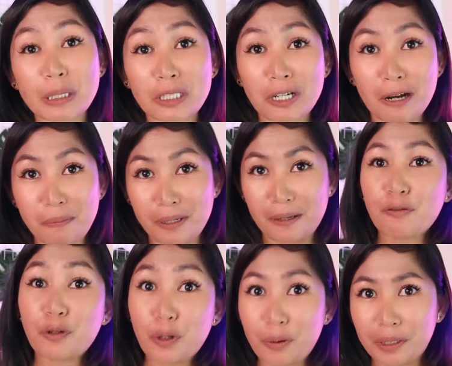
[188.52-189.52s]
sa Shopee, if
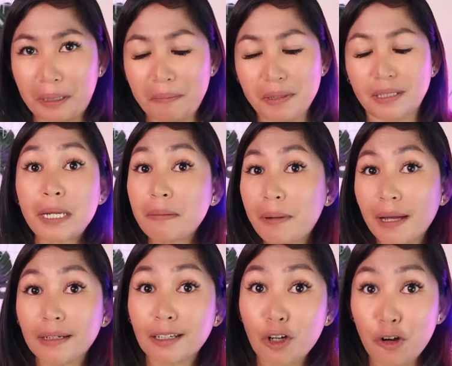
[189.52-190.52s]
you know what I mean. May
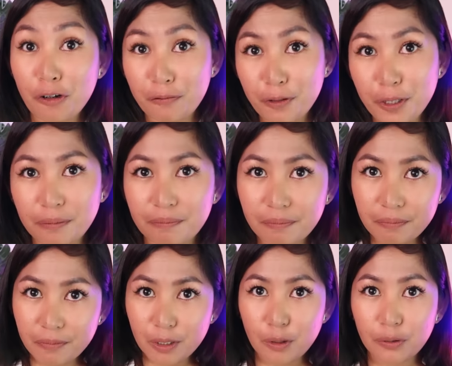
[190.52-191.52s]
iba nagko-convert,
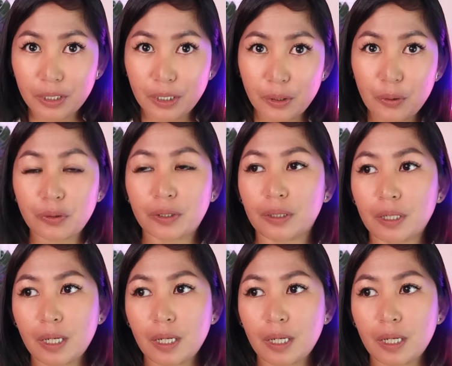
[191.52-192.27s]
quote-unquote.